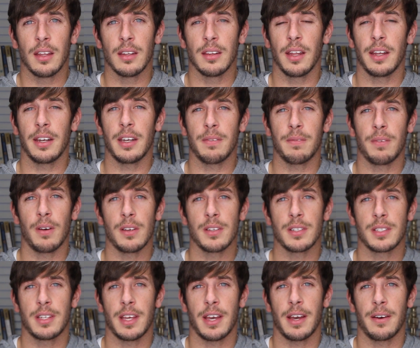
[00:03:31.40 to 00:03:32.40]
Lennie
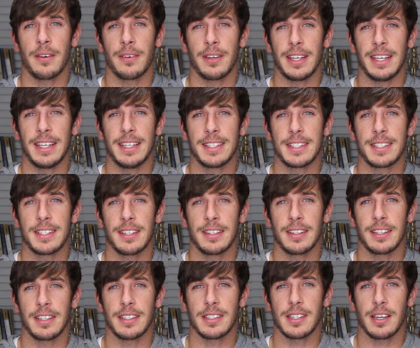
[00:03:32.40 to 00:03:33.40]
falls down,
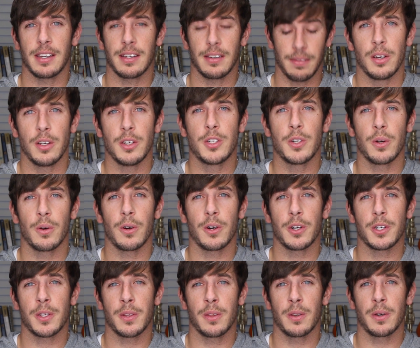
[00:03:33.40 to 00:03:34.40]
instantly dead.
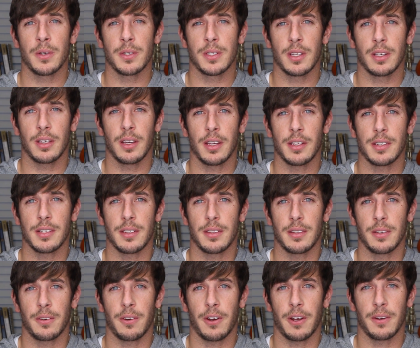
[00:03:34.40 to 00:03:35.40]
George throws the gun to
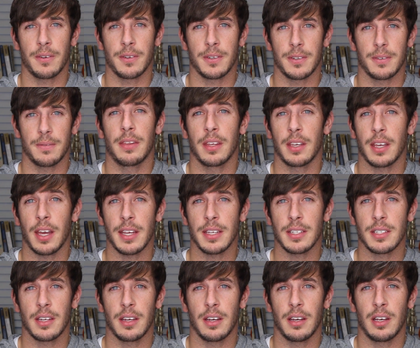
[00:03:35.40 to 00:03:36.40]
the ground. The
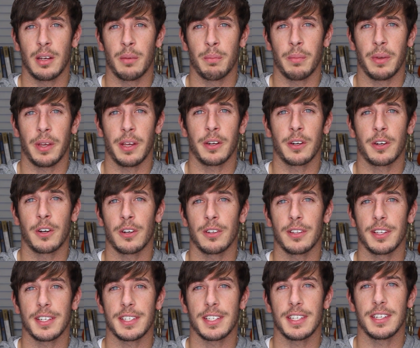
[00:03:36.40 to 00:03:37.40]
guys come, and
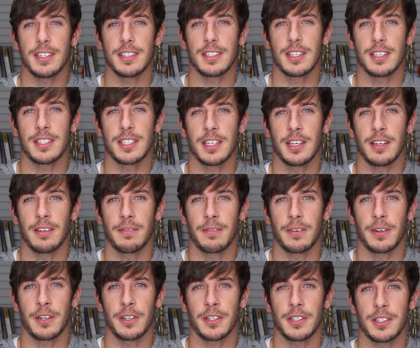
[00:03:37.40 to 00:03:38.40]
Curley sees the scene
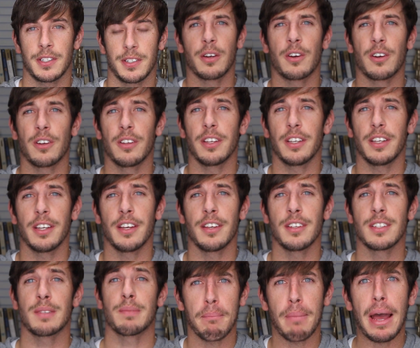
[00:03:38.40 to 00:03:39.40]
first. Curley
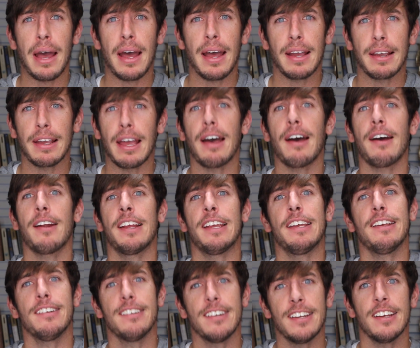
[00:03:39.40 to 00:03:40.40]
yells, "By God,
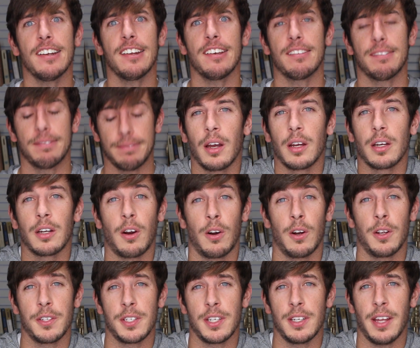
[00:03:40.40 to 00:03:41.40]
he did it!"
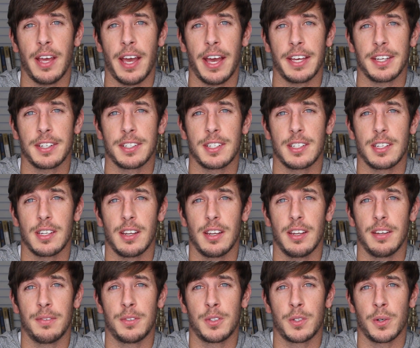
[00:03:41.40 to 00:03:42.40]
Carlson asks
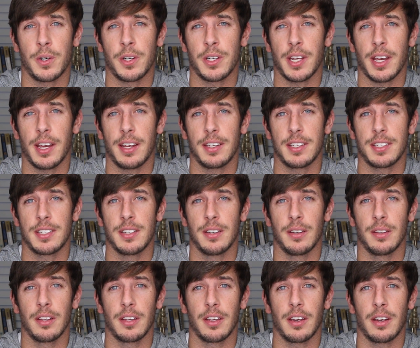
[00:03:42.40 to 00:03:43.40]
if George had to
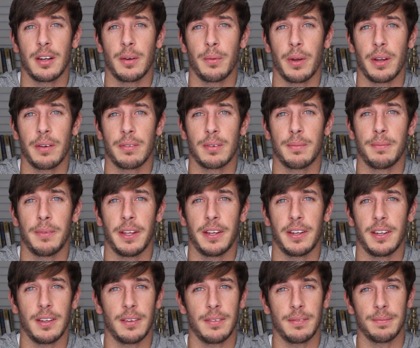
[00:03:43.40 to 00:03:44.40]
steal the gun away from
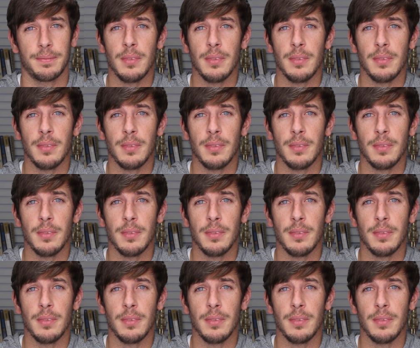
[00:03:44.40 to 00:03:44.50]
Lennie,